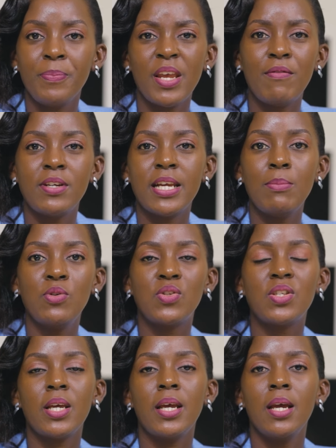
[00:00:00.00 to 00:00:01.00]
Every time you
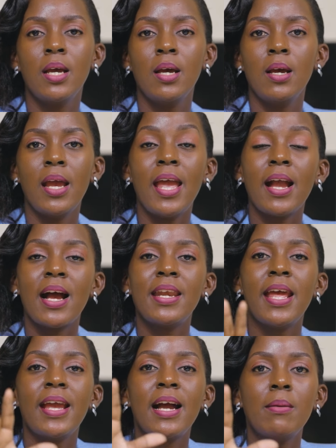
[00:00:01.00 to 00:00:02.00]
say, hey, can
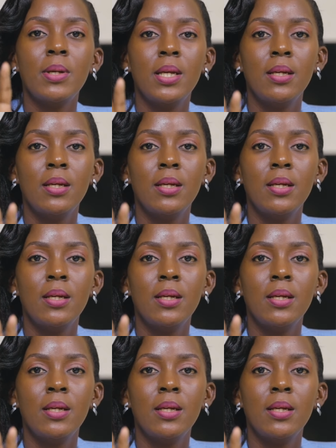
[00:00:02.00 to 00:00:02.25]
I come?